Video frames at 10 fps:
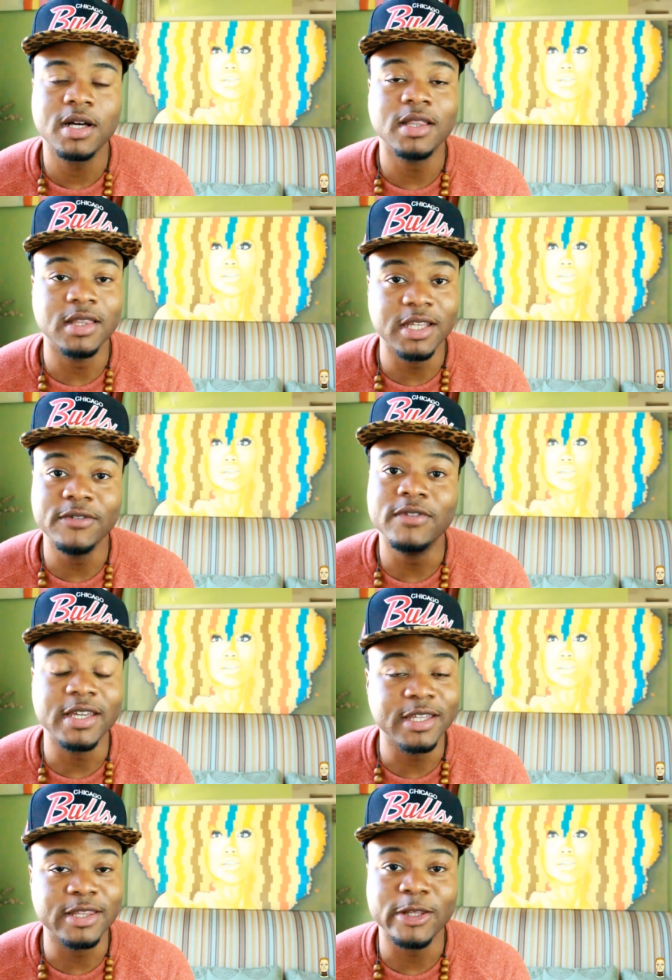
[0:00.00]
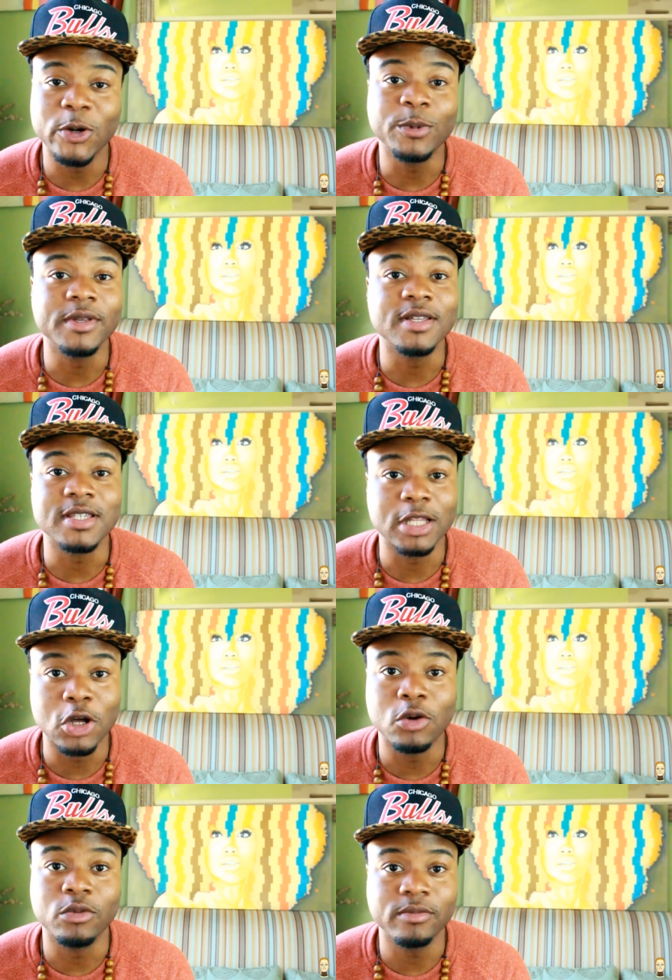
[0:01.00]
Leave the Ethiopians
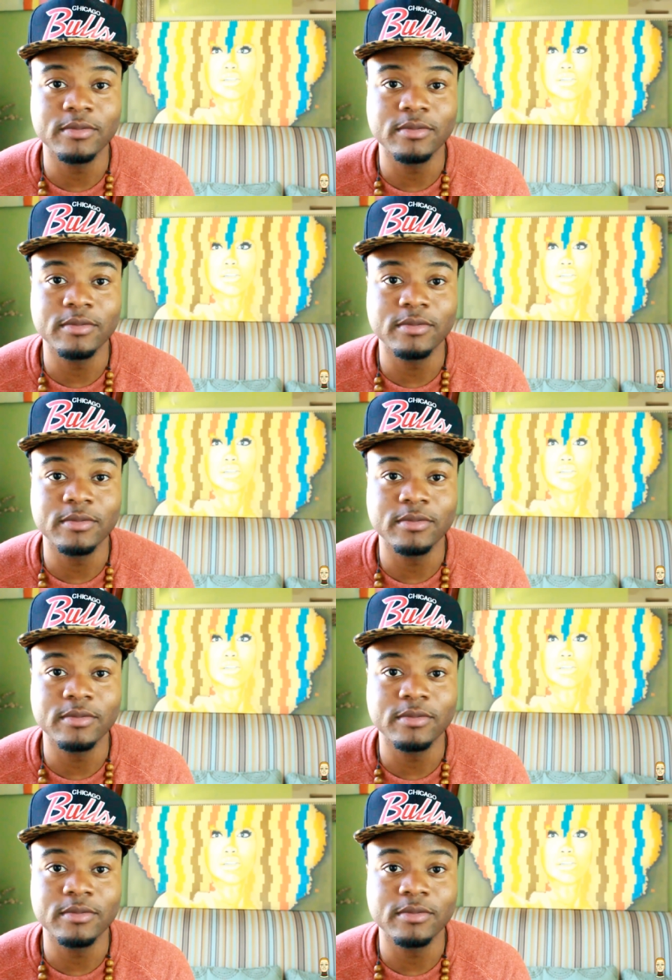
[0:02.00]
alone.